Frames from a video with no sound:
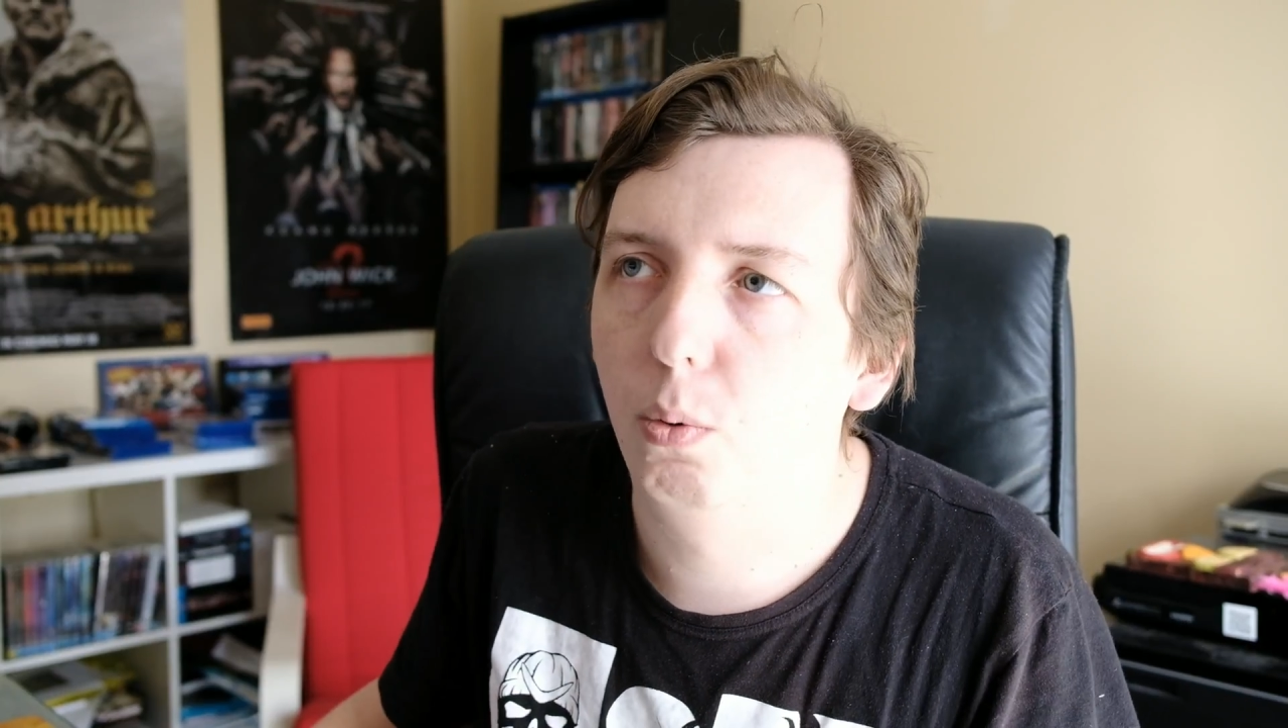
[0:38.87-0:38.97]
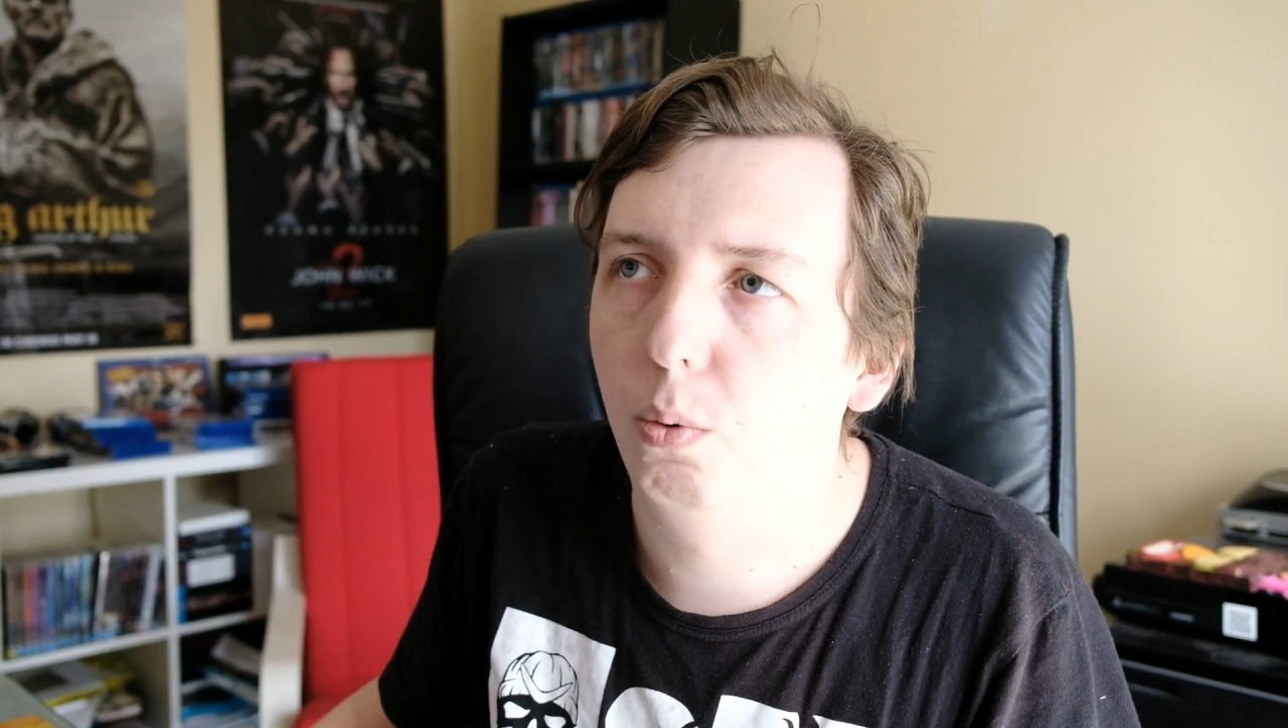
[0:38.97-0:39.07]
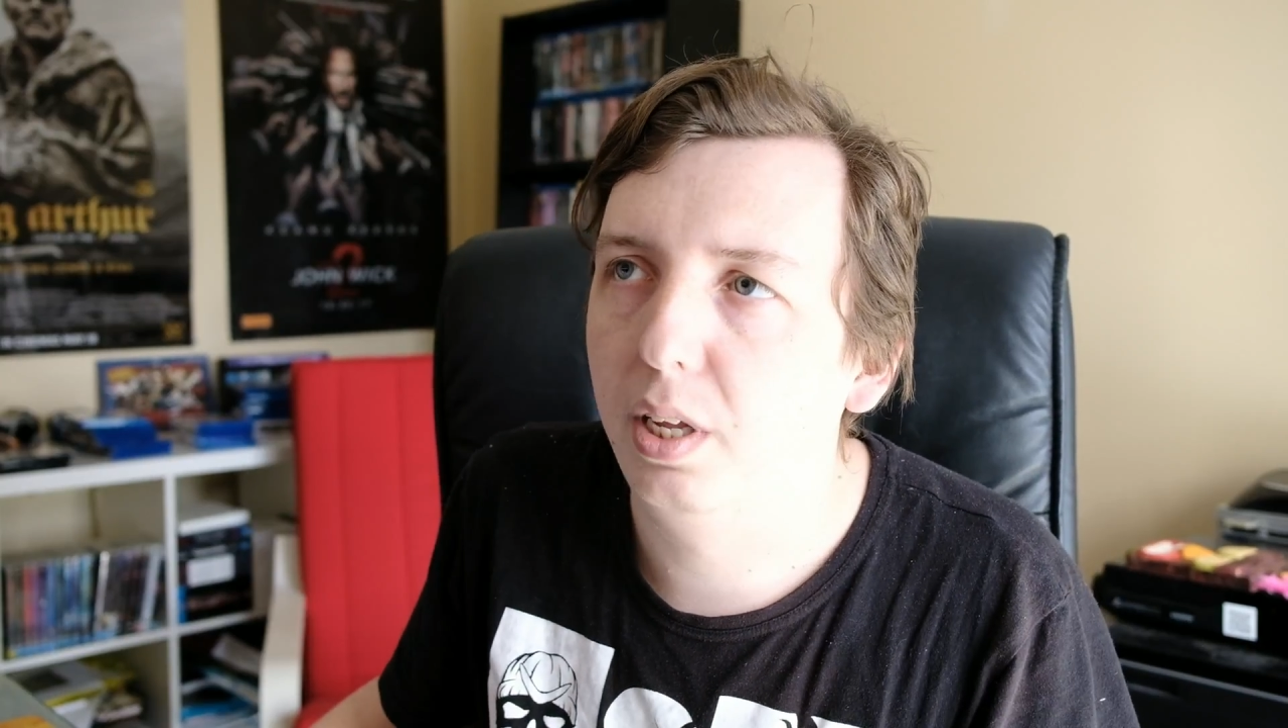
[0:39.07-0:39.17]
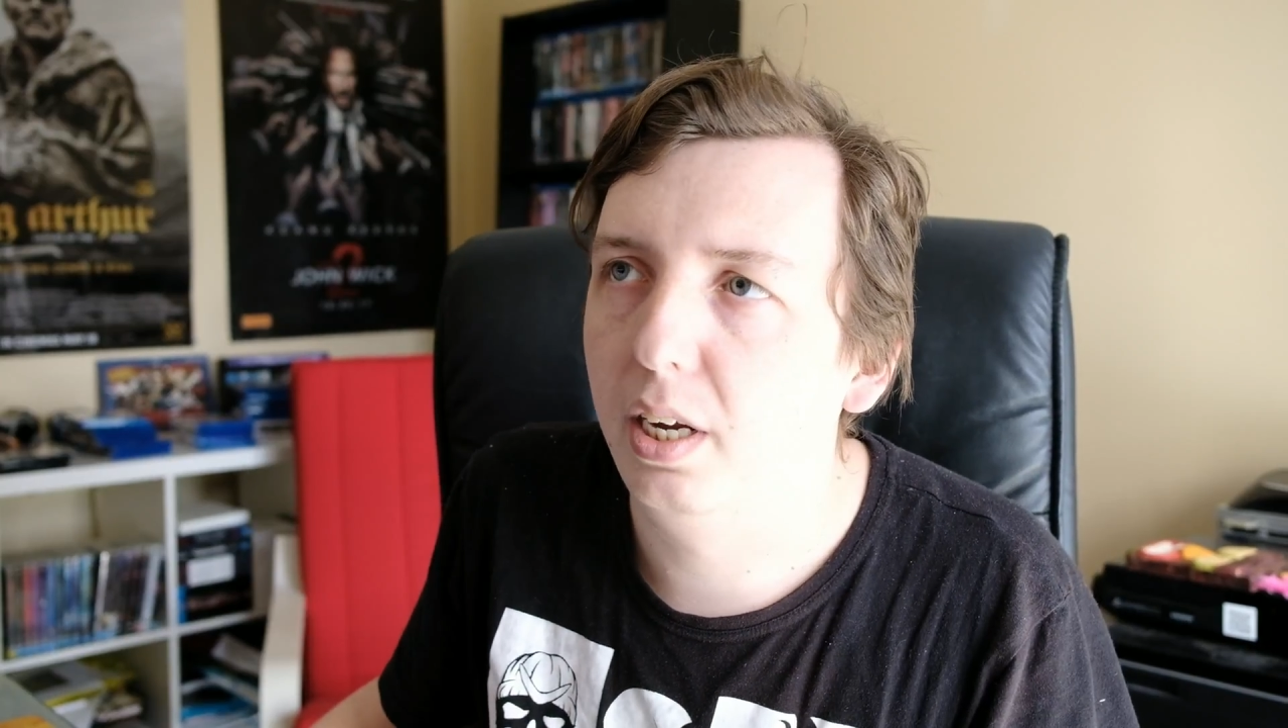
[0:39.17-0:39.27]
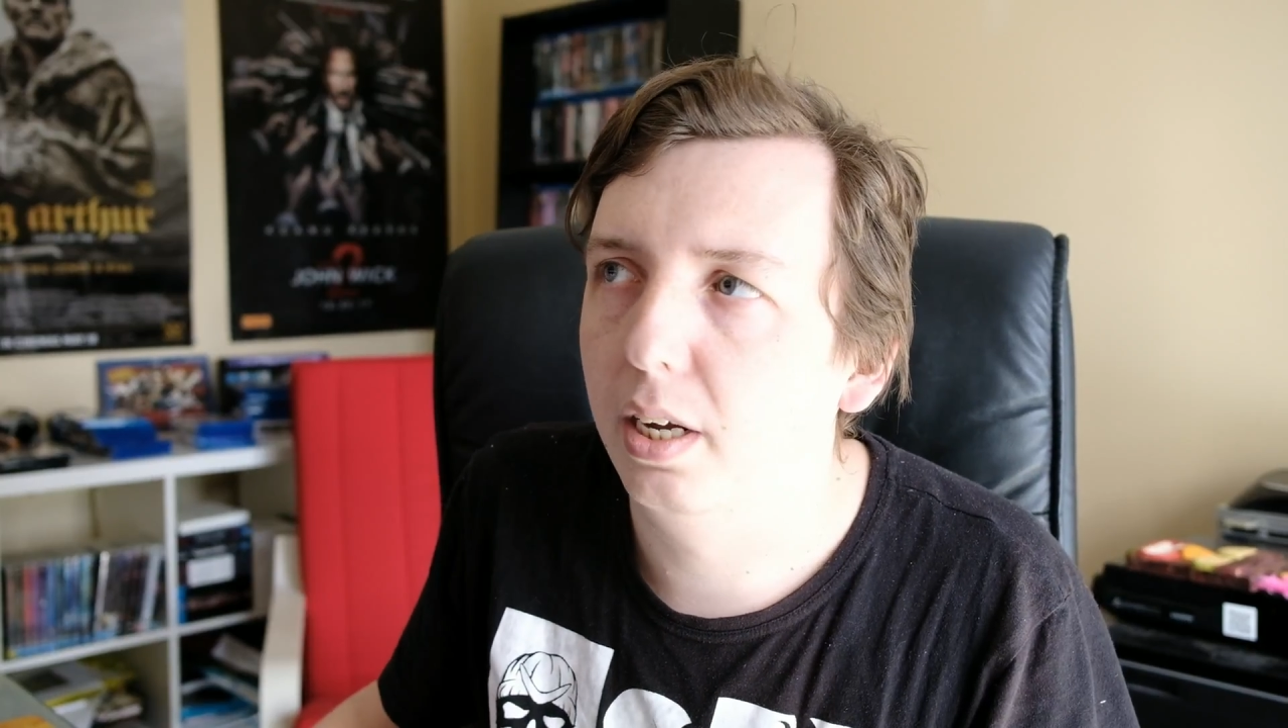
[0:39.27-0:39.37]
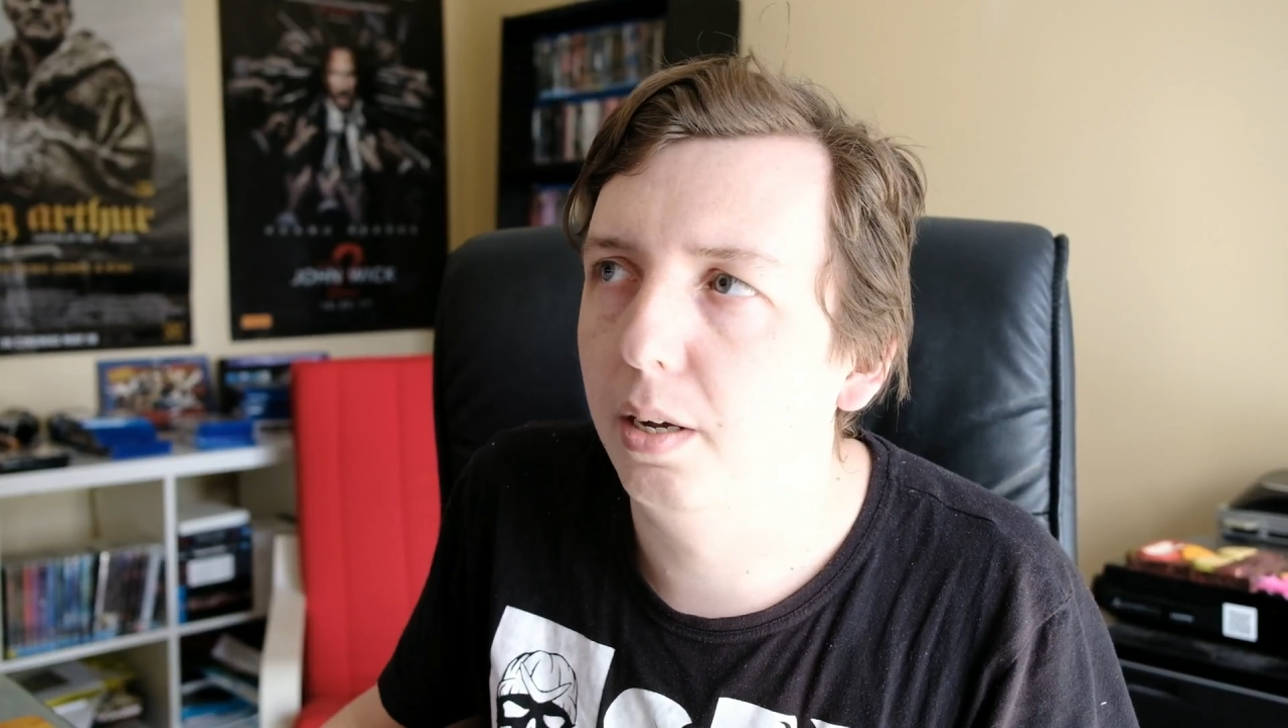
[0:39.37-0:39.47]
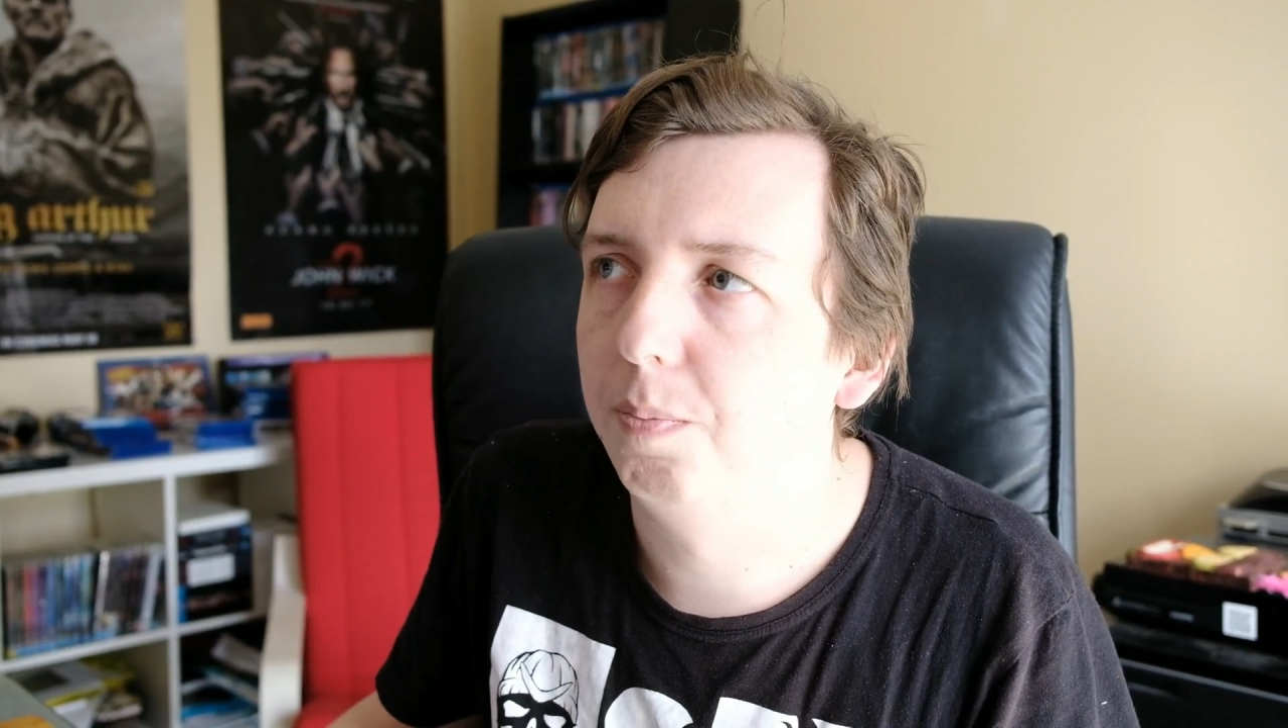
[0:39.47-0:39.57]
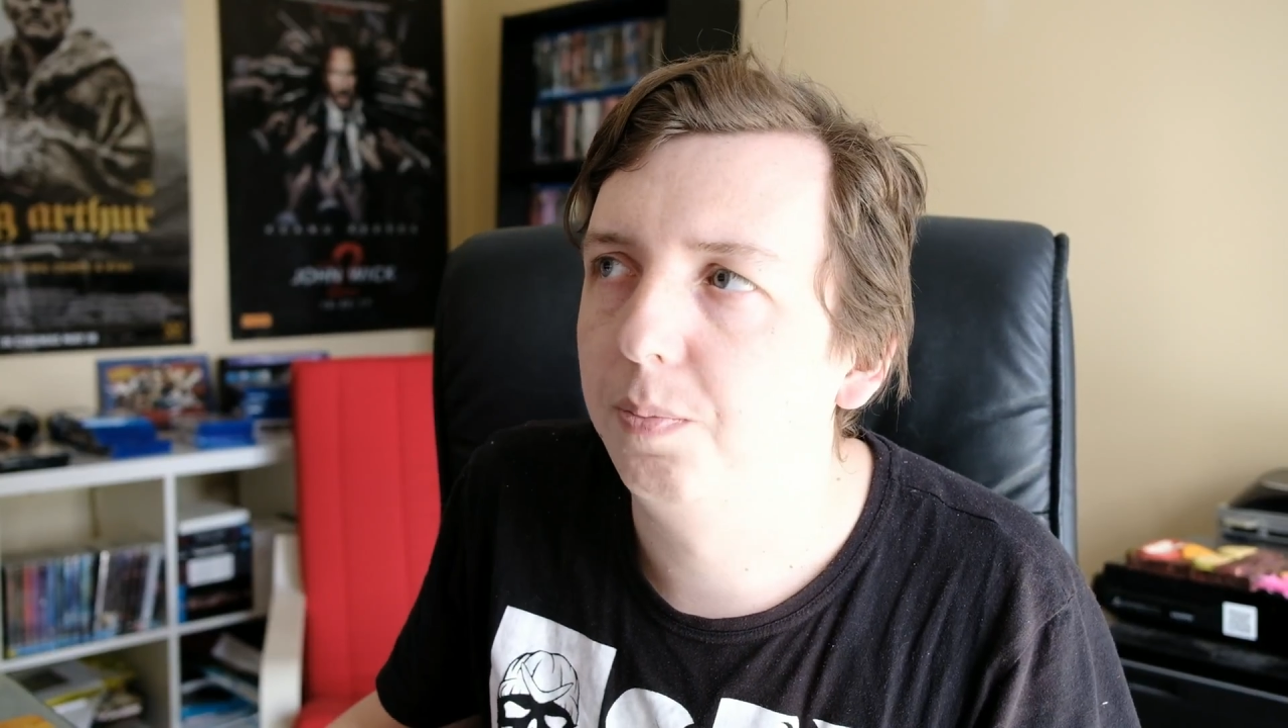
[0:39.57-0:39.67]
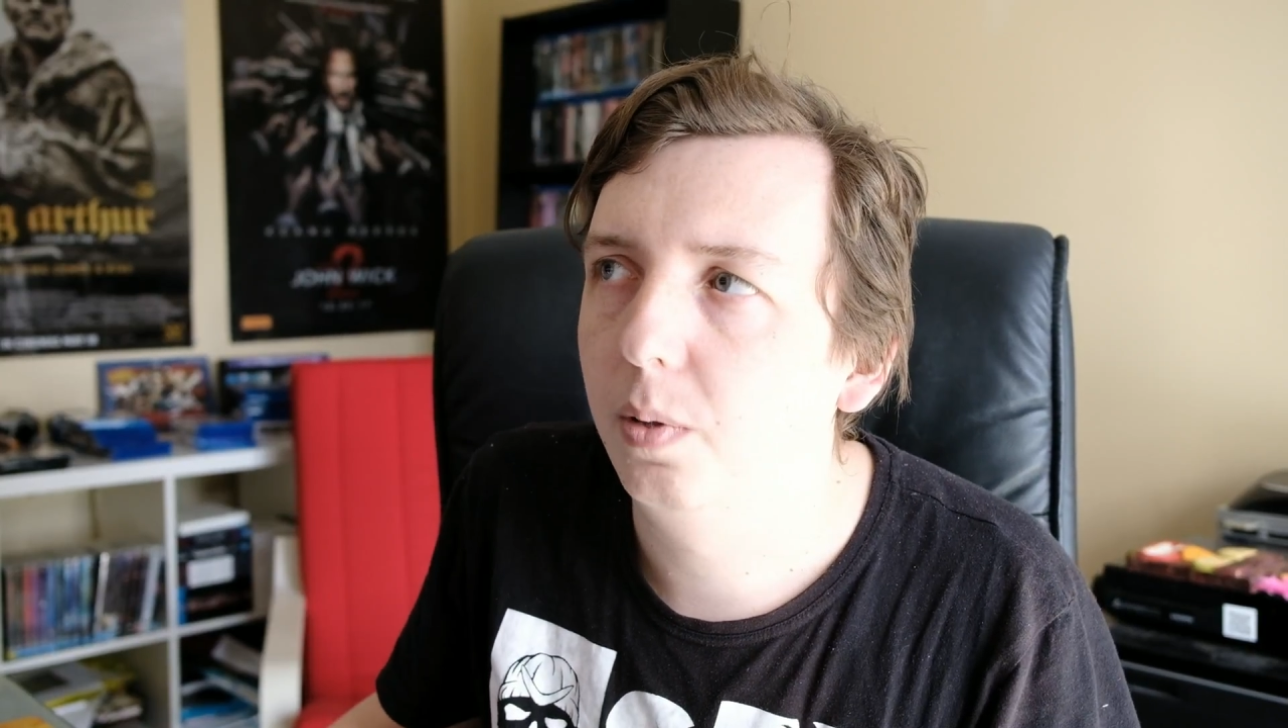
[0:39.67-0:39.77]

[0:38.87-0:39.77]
all the